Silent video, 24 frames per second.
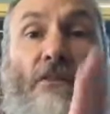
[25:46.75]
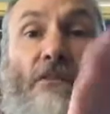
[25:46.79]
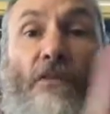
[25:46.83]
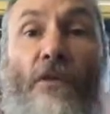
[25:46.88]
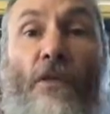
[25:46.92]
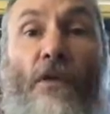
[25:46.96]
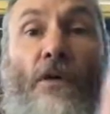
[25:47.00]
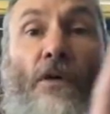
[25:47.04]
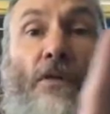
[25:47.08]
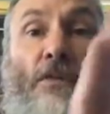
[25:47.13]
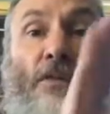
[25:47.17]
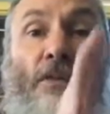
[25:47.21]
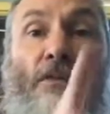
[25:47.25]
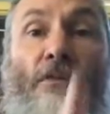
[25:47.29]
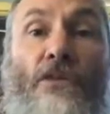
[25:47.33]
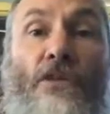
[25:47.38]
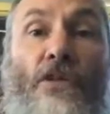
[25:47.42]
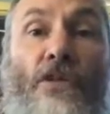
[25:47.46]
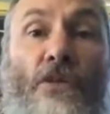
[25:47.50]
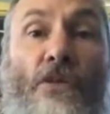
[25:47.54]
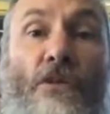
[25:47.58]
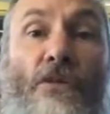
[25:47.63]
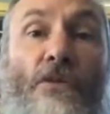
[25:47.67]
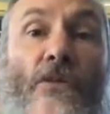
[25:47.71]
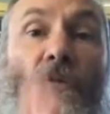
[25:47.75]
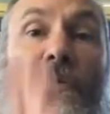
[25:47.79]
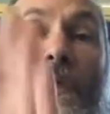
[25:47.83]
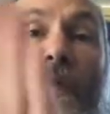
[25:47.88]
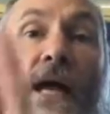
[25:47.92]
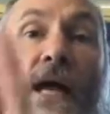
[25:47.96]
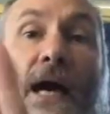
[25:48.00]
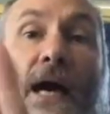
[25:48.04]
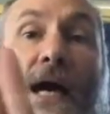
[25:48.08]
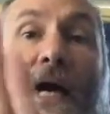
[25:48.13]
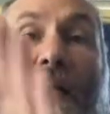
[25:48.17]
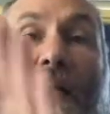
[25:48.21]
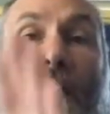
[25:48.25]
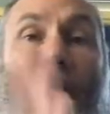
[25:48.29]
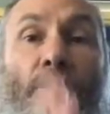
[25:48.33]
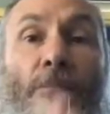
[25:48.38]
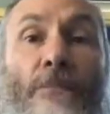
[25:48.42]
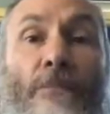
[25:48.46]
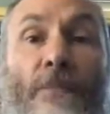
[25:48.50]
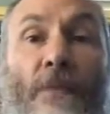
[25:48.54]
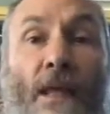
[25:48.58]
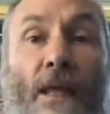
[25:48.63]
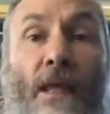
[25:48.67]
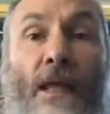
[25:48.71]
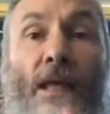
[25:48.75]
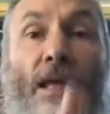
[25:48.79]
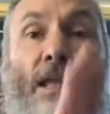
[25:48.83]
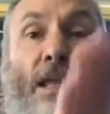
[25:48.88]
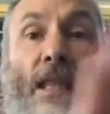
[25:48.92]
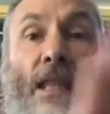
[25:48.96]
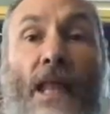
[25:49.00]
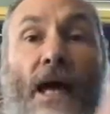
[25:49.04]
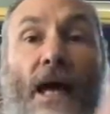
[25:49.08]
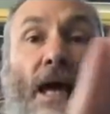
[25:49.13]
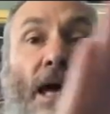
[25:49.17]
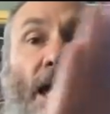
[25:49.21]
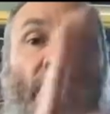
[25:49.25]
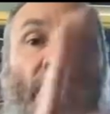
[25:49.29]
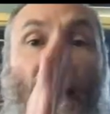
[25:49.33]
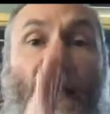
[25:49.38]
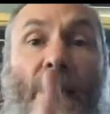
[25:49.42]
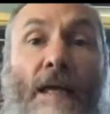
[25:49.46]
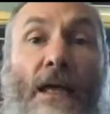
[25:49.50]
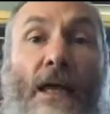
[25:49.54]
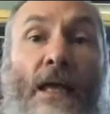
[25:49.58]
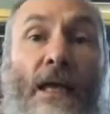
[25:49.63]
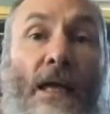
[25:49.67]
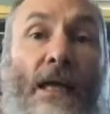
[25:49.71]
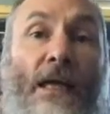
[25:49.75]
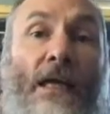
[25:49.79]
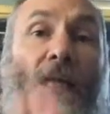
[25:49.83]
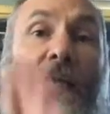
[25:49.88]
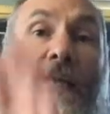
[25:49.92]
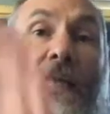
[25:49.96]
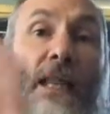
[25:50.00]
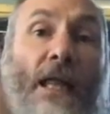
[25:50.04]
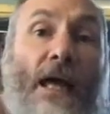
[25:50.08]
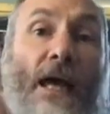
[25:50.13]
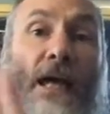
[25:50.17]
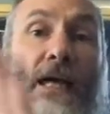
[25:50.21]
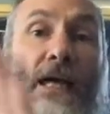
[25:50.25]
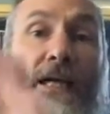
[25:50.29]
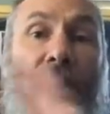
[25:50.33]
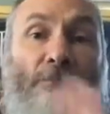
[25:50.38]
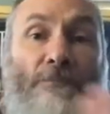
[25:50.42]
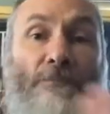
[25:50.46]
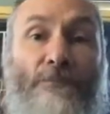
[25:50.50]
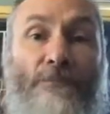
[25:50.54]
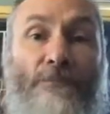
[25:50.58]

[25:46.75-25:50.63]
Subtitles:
4th of July, lie, lie.